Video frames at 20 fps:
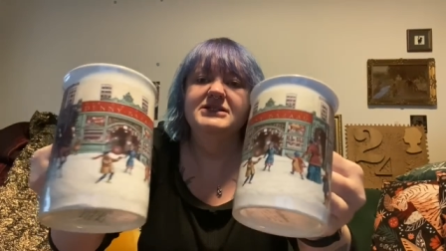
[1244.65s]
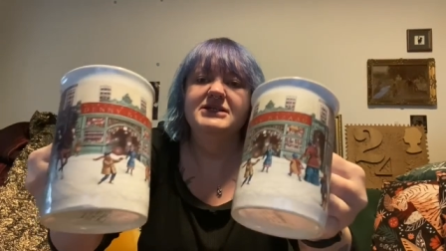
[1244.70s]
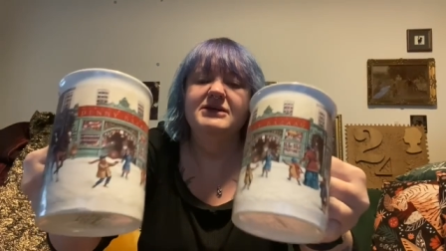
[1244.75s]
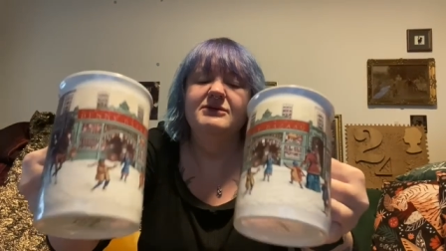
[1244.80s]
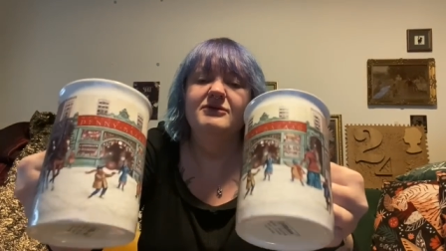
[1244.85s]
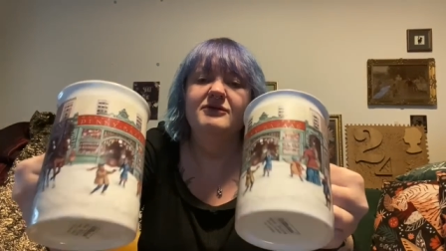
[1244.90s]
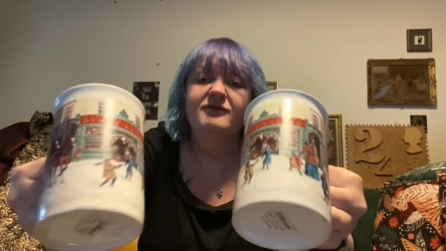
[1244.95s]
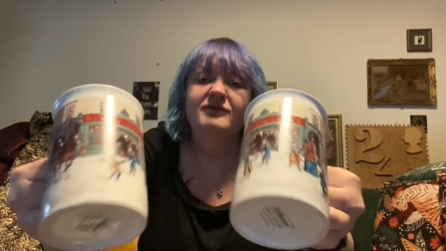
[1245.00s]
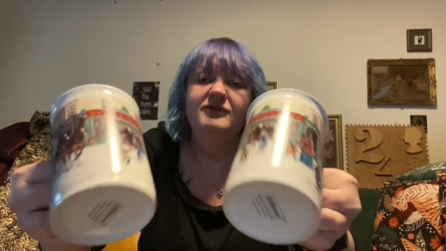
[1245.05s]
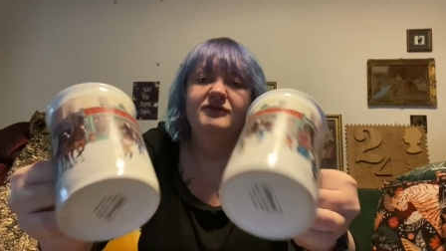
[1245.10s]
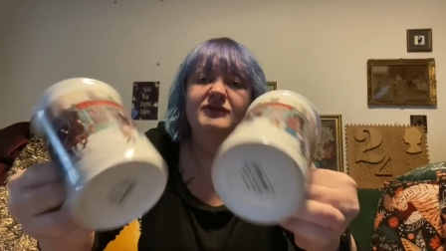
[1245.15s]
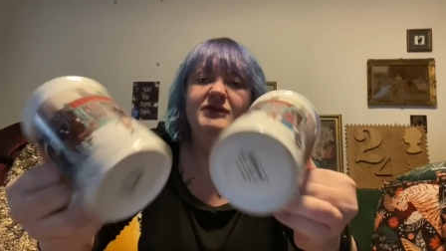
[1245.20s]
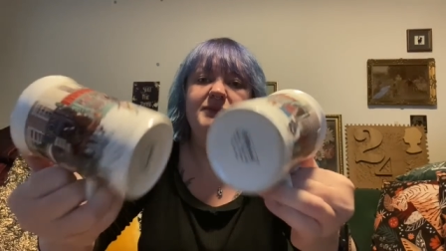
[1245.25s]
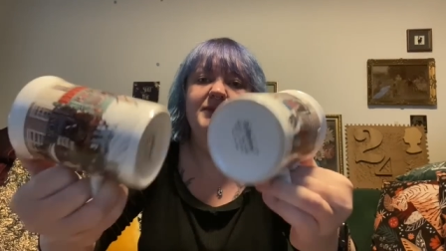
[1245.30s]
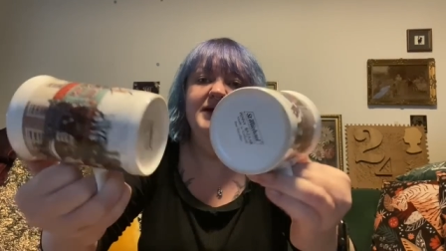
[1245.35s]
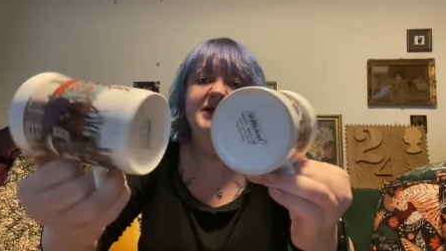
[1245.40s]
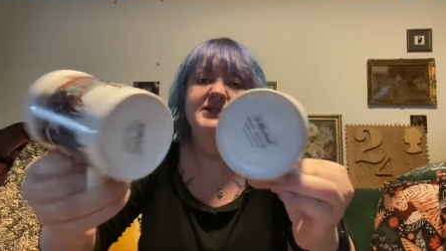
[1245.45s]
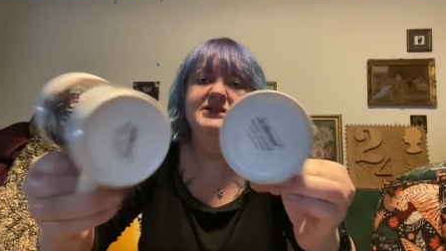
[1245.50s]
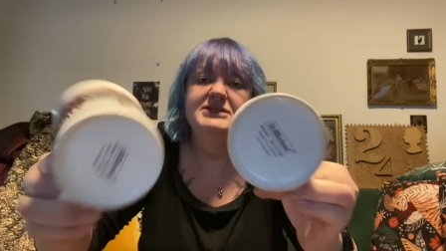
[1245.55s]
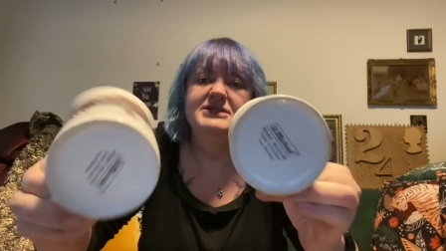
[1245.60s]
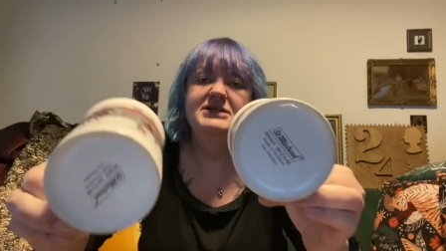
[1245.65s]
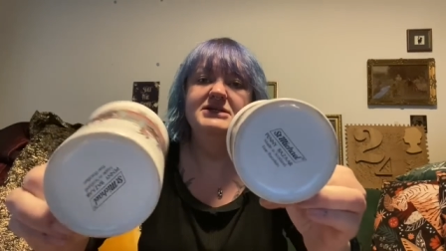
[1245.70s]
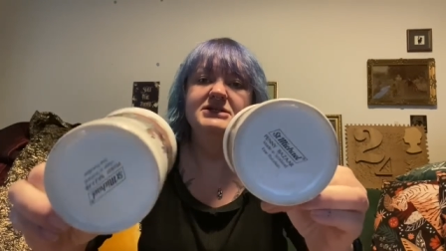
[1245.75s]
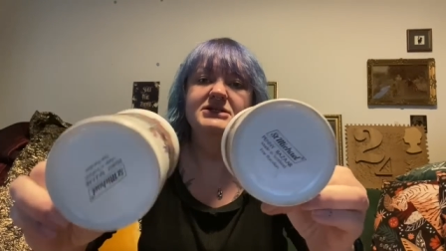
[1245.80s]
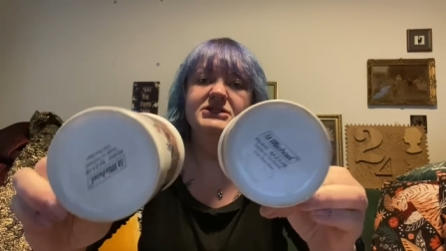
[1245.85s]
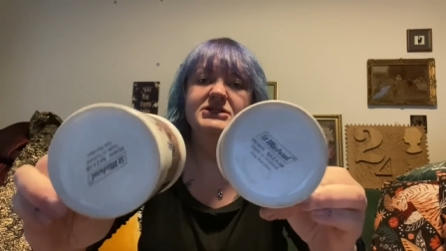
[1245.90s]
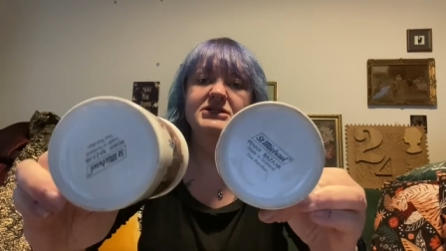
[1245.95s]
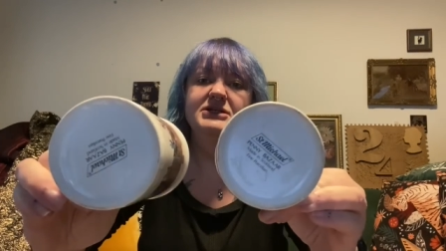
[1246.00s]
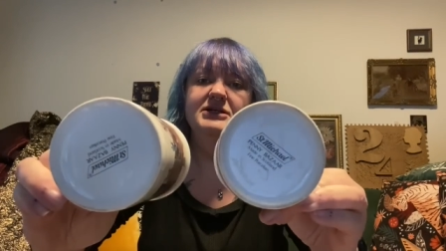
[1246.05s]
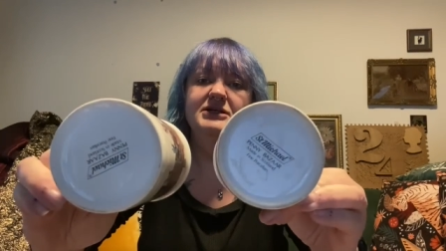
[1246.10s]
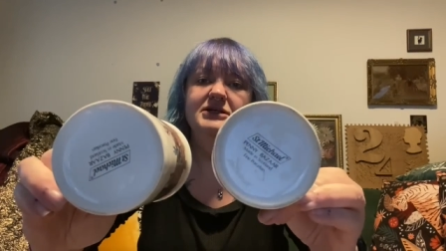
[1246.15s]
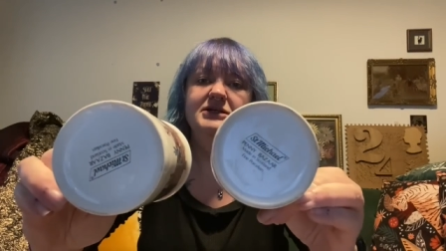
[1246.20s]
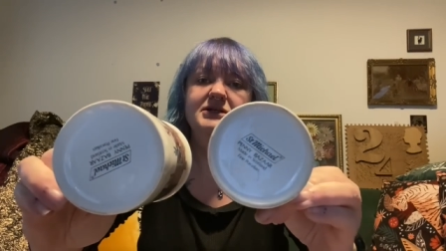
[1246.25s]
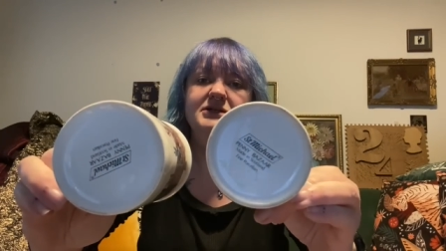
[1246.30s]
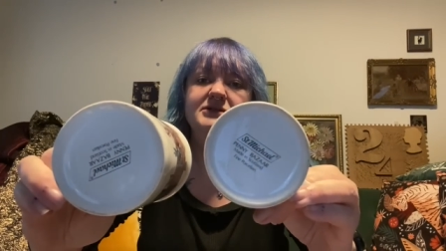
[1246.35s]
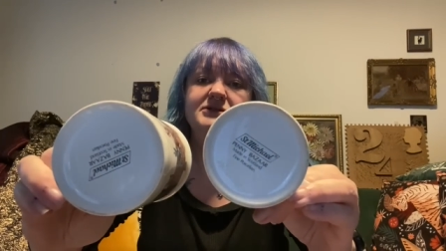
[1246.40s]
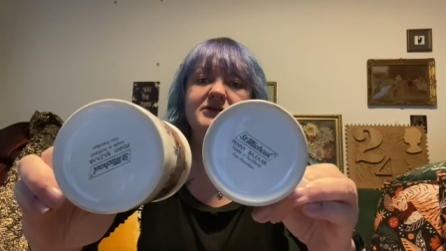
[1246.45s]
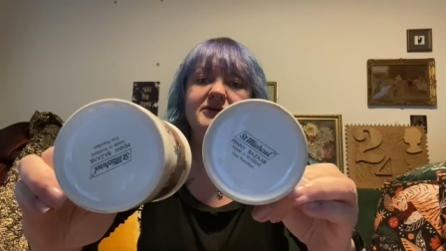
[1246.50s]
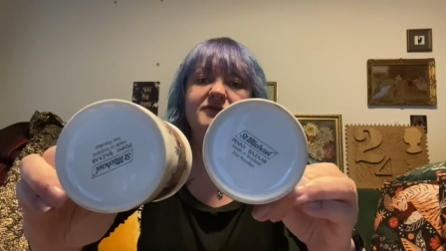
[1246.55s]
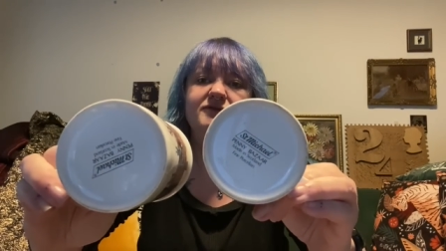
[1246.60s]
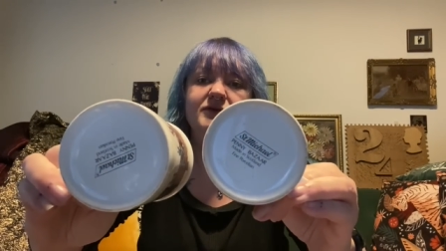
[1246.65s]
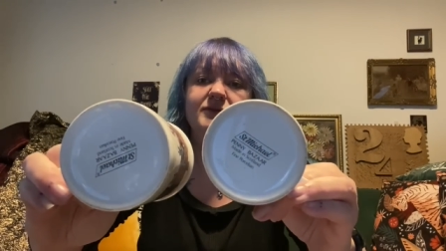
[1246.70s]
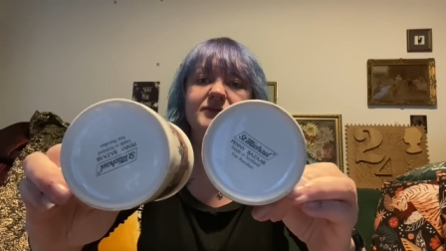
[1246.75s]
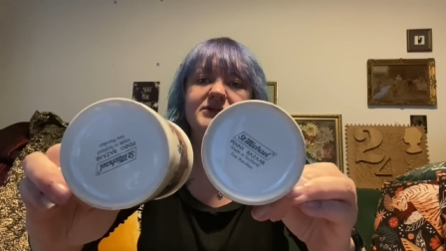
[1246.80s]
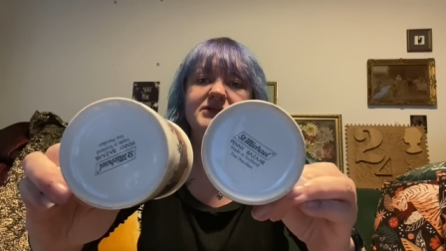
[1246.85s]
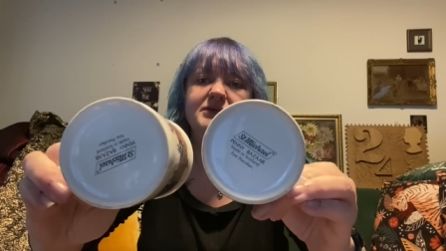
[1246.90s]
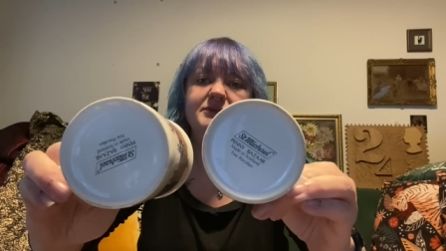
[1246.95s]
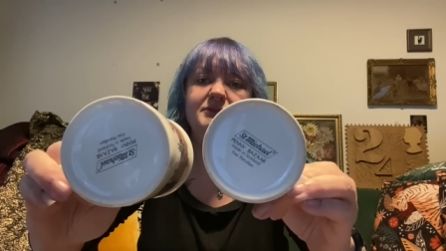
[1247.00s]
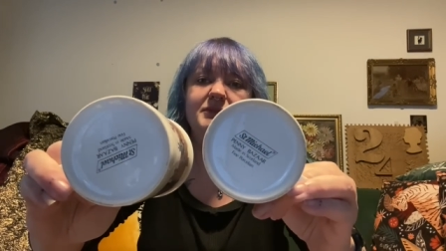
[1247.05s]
They were 50 pence each, so from St.